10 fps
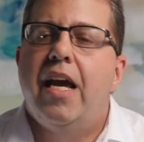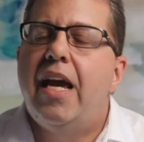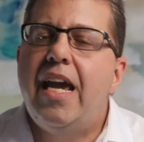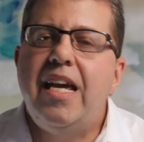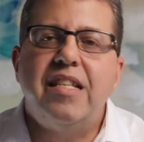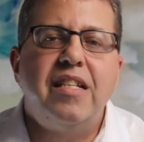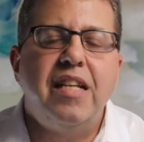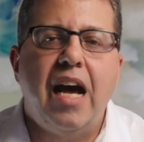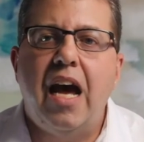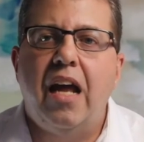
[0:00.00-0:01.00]
He is
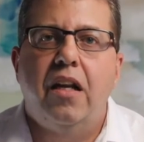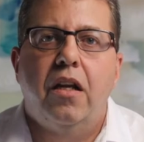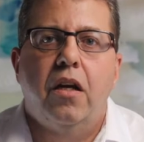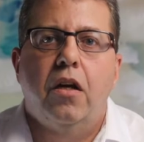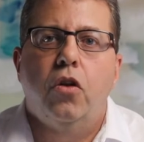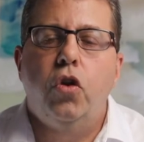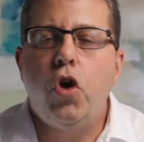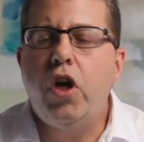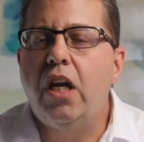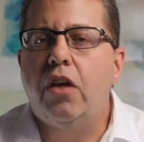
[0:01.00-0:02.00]
not
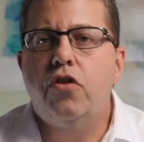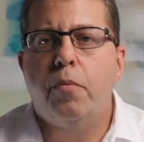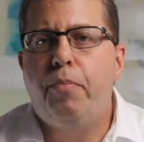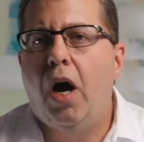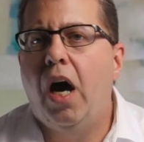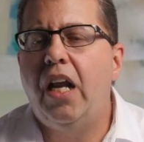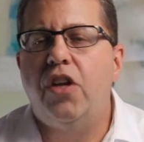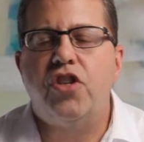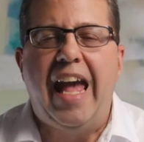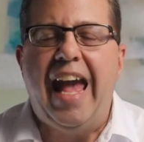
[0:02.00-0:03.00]
looking to
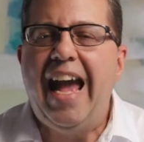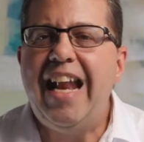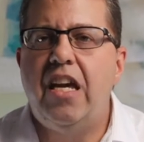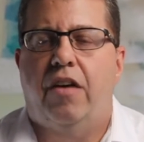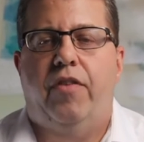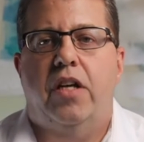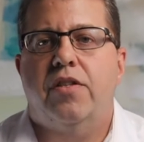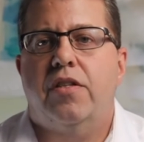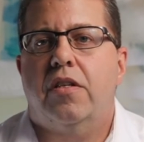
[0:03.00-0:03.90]
punish any of us.